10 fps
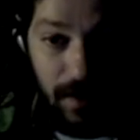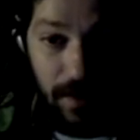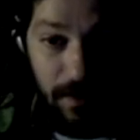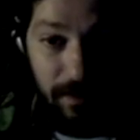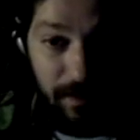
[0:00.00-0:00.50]

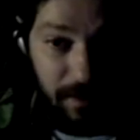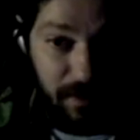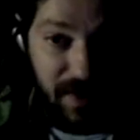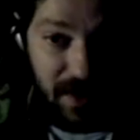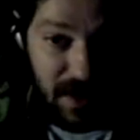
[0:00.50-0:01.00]

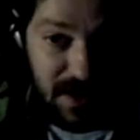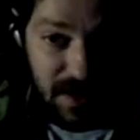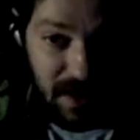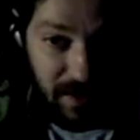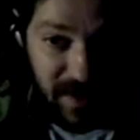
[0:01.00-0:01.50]

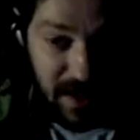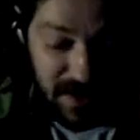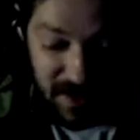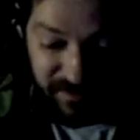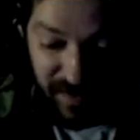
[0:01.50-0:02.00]
But
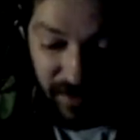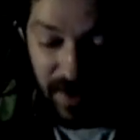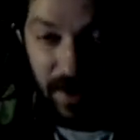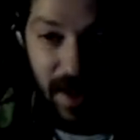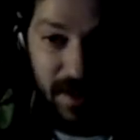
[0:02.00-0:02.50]
I mean, this is
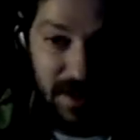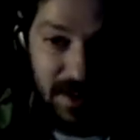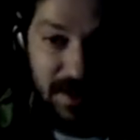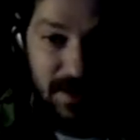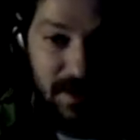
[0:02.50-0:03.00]
very
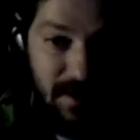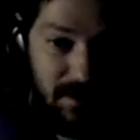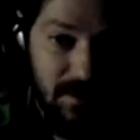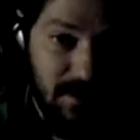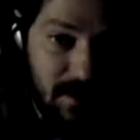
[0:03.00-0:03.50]
light.
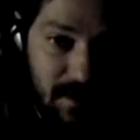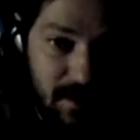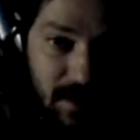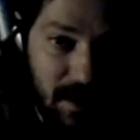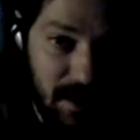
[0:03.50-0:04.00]
This
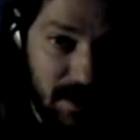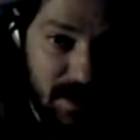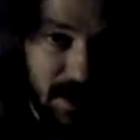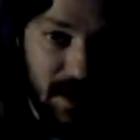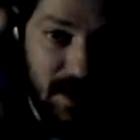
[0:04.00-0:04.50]

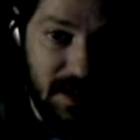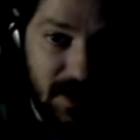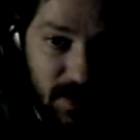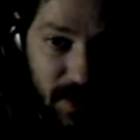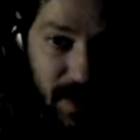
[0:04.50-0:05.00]
is
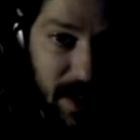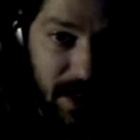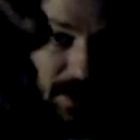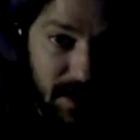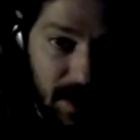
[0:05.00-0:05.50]
the
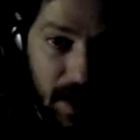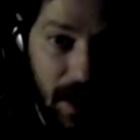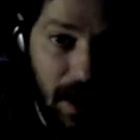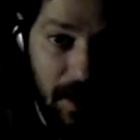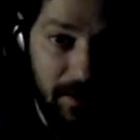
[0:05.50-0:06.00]
DS108.